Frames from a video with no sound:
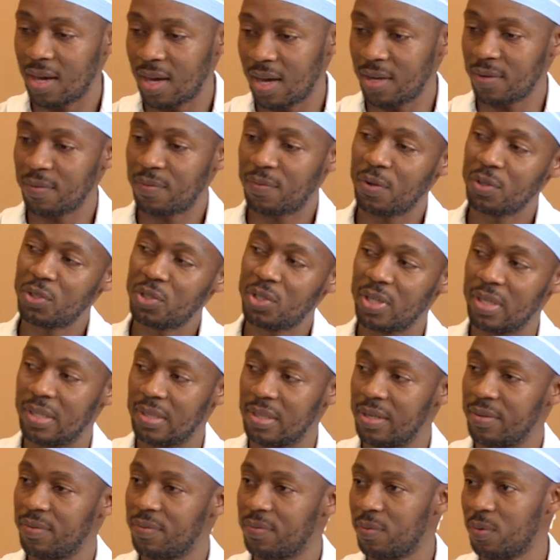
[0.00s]

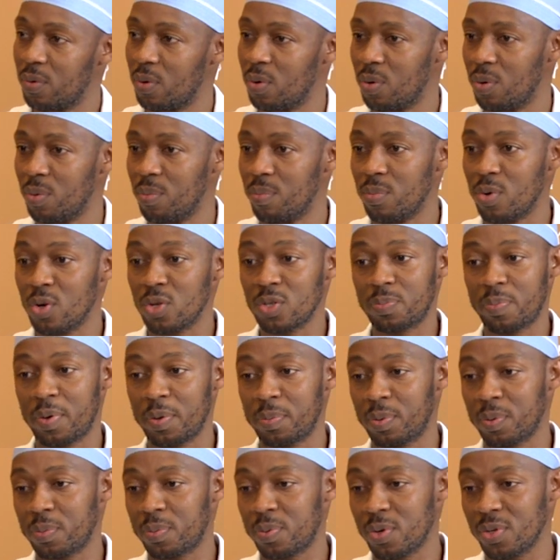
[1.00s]
Unfortunately, for most
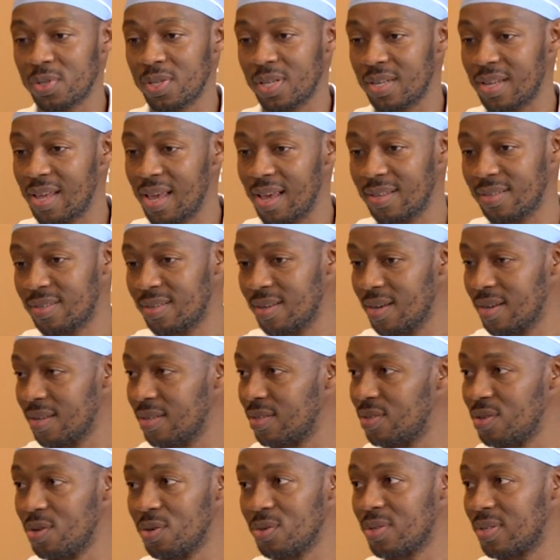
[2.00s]
people, prostate cancer
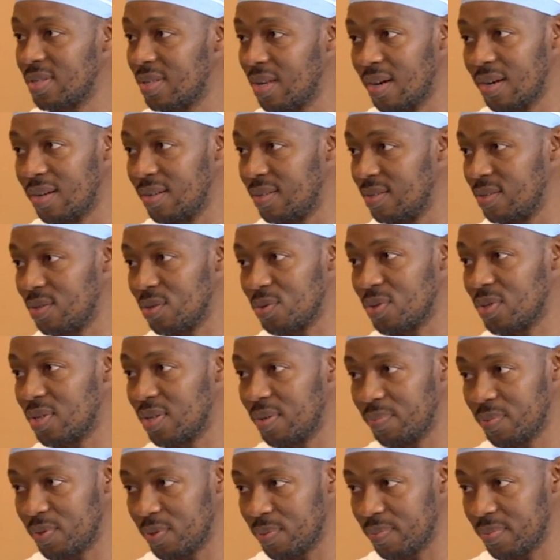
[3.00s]
has no signs or
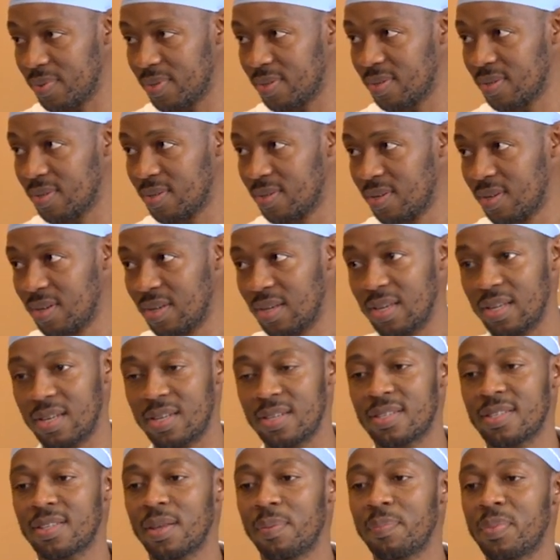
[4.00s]
symptoms. Mm -hmm. It
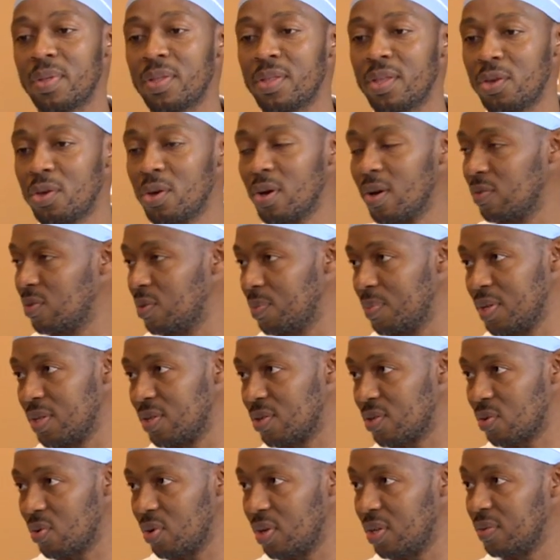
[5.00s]
is something that you have to be
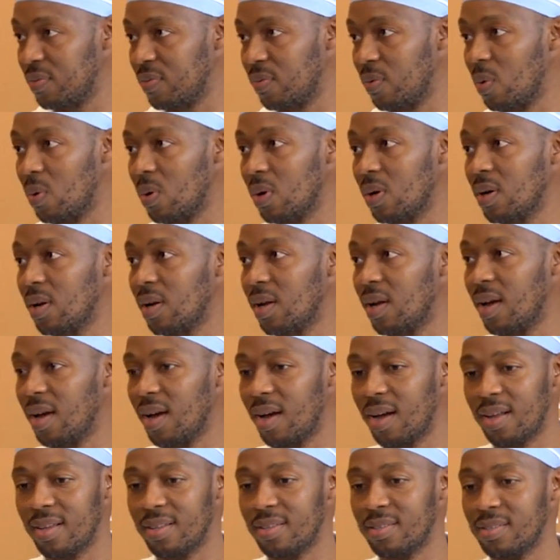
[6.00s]
screened for,
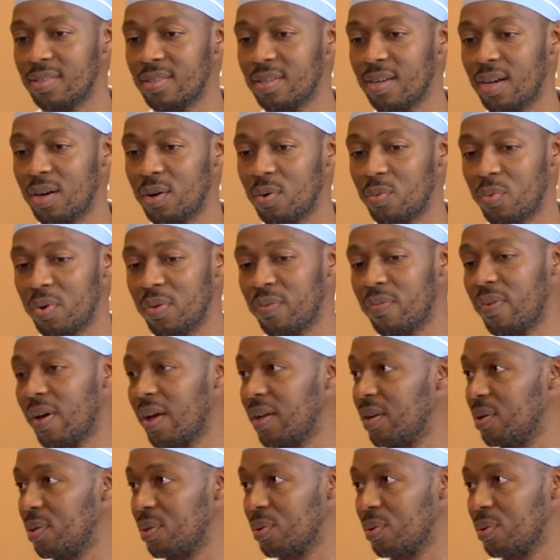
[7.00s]
and uh, we find